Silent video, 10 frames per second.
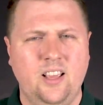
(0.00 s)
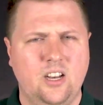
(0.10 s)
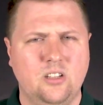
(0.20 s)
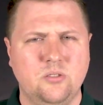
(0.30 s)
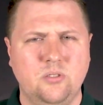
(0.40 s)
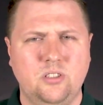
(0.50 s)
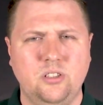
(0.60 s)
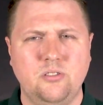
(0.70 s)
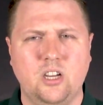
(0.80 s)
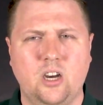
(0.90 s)
It also
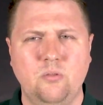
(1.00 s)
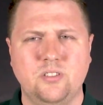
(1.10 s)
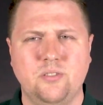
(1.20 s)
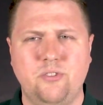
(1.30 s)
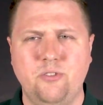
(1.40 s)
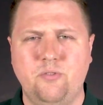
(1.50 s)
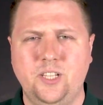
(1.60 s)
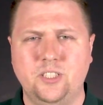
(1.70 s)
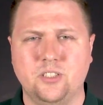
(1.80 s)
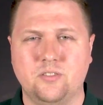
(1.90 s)
includes a host of new
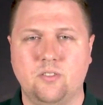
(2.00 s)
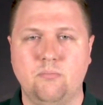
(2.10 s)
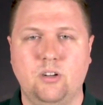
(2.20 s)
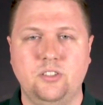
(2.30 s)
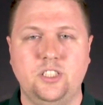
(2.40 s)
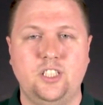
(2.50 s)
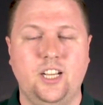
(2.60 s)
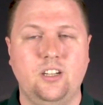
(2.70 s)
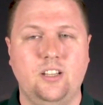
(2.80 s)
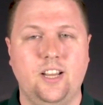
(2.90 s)
features for
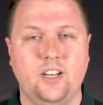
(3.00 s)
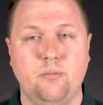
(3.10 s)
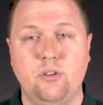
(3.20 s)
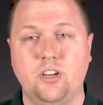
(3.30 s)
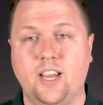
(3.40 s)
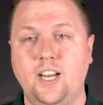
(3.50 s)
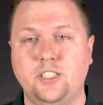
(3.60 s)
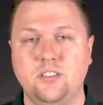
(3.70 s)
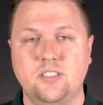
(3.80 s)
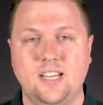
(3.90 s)
multi-channel and
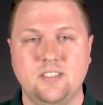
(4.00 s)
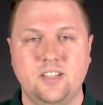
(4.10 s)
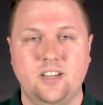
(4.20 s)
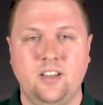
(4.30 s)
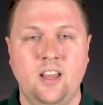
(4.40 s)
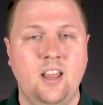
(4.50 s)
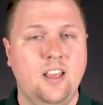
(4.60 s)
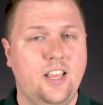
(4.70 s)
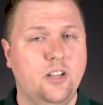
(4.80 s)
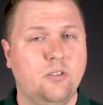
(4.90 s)
communications testing,
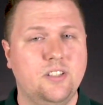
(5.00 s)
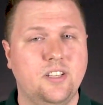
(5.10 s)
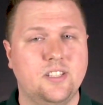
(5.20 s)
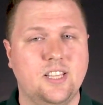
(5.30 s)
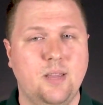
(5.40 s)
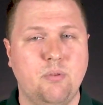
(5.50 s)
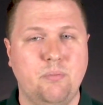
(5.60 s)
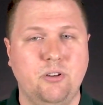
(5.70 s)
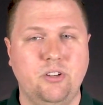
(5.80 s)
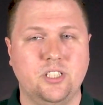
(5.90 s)
increasing its
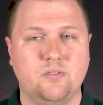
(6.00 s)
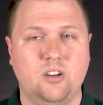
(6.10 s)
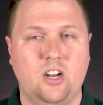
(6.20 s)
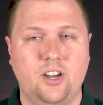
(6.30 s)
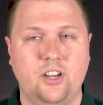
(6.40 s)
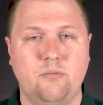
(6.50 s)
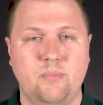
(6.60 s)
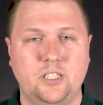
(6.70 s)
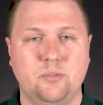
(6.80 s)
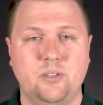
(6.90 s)
capabilities for audio
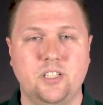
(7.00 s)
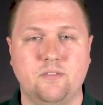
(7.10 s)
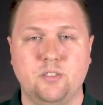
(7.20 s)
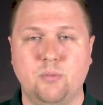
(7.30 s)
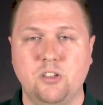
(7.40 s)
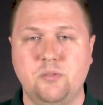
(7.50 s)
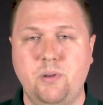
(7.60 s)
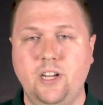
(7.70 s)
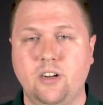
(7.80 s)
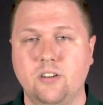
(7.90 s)
measurement of smart
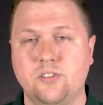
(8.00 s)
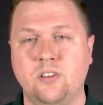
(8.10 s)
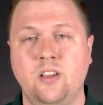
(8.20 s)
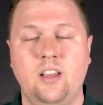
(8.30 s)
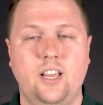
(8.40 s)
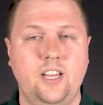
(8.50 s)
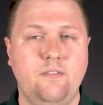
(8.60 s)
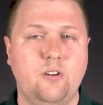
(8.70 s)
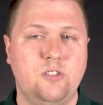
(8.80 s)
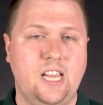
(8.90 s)
speakers,
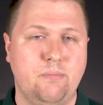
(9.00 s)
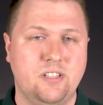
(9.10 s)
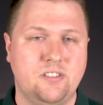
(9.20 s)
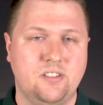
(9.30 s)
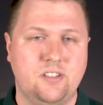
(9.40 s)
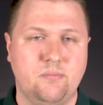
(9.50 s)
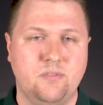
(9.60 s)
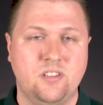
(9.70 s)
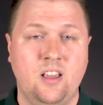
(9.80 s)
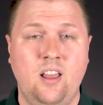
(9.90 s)
infotainment
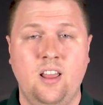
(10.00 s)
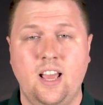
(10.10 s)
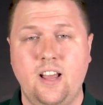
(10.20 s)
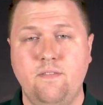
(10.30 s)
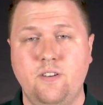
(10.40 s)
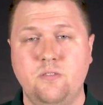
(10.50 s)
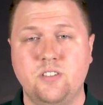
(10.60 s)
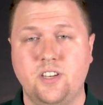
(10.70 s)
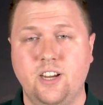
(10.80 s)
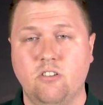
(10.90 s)
systems,
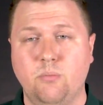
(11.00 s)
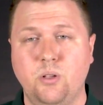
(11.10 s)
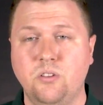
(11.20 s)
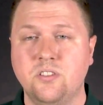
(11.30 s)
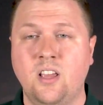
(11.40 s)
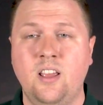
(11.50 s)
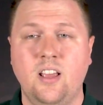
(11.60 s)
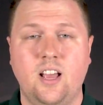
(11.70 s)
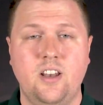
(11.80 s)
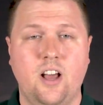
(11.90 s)
headphones and hearables,
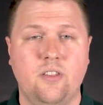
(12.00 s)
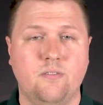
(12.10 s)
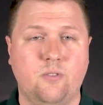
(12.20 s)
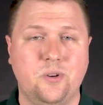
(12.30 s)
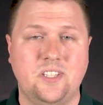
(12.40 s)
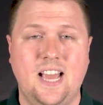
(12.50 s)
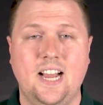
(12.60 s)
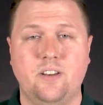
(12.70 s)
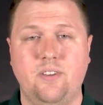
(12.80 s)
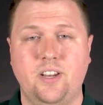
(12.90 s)
and other
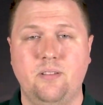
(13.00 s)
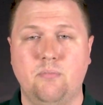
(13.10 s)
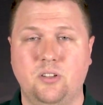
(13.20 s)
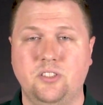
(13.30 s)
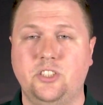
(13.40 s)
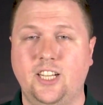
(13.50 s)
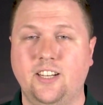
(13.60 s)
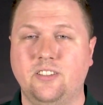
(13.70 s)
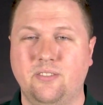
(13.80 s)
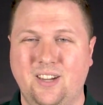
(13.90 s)
voice-activated
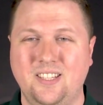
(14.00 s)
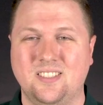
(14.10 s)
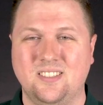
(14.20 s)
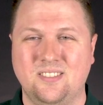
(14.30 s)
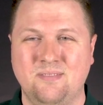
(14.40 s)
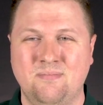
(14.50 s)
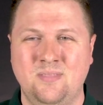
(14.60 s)
multi-channel devices.